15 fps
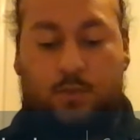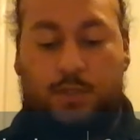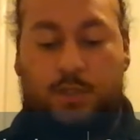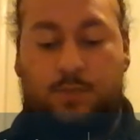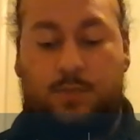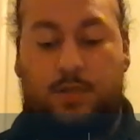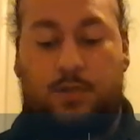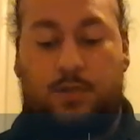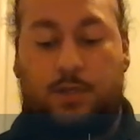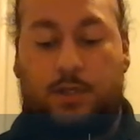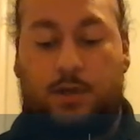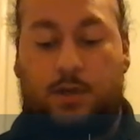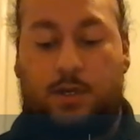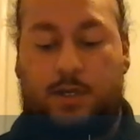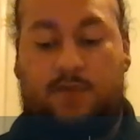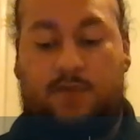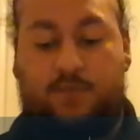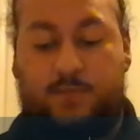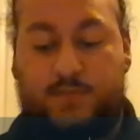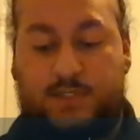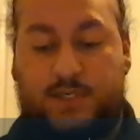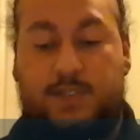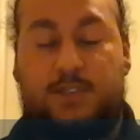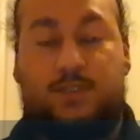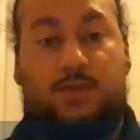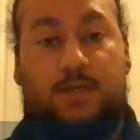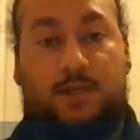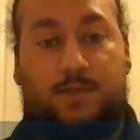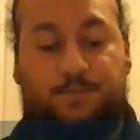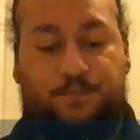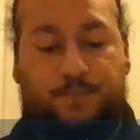where you build on your idea from stage 3.